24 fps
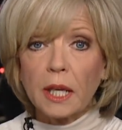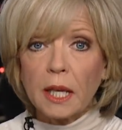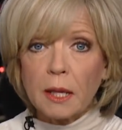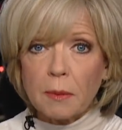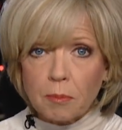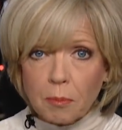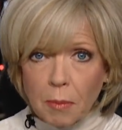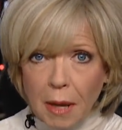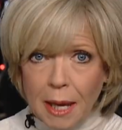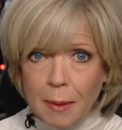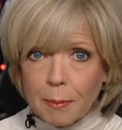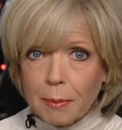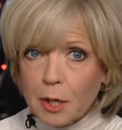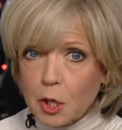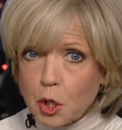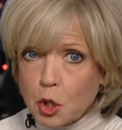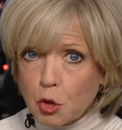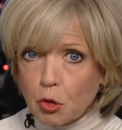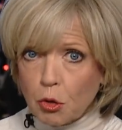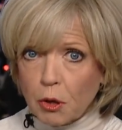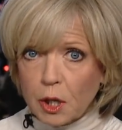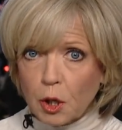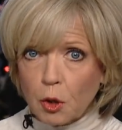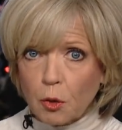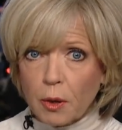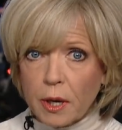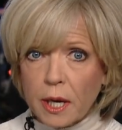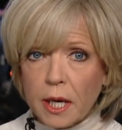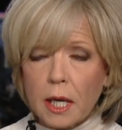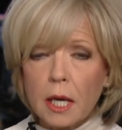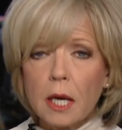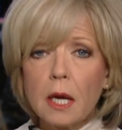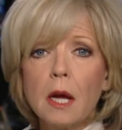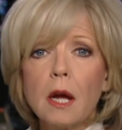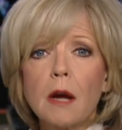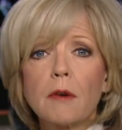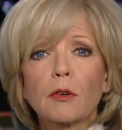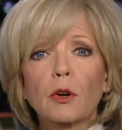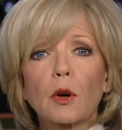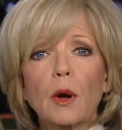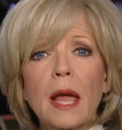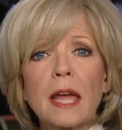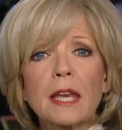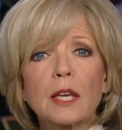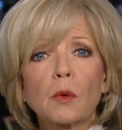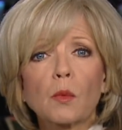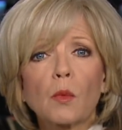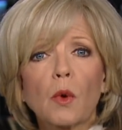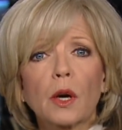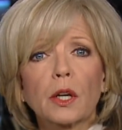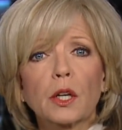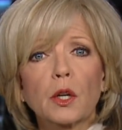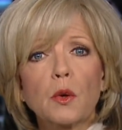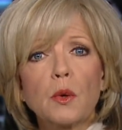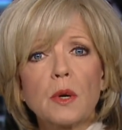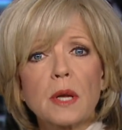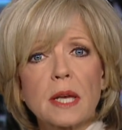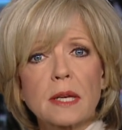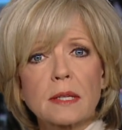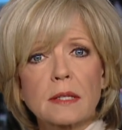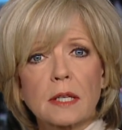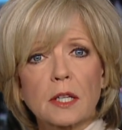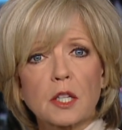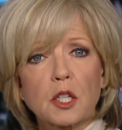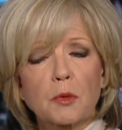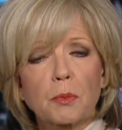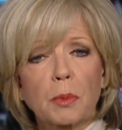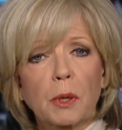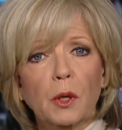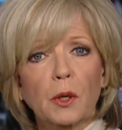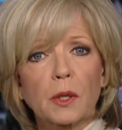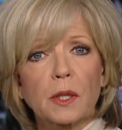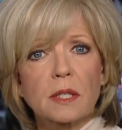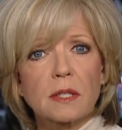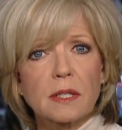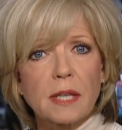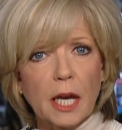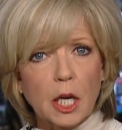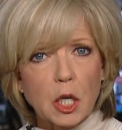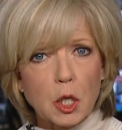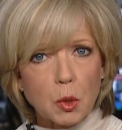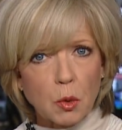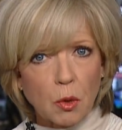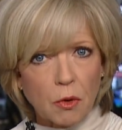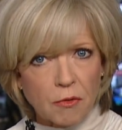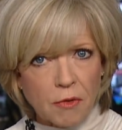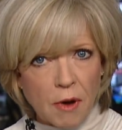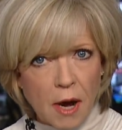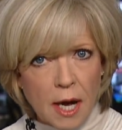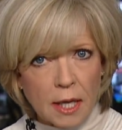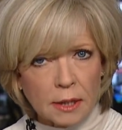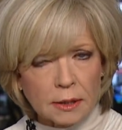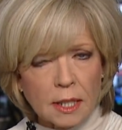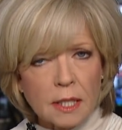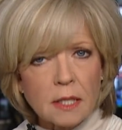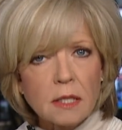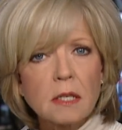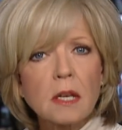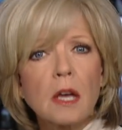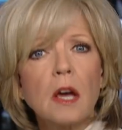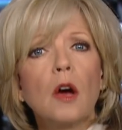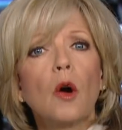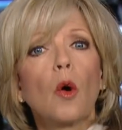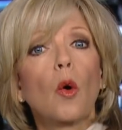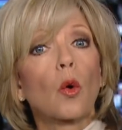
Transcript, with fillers: It may be triggering for anyone who has experienced sexual violence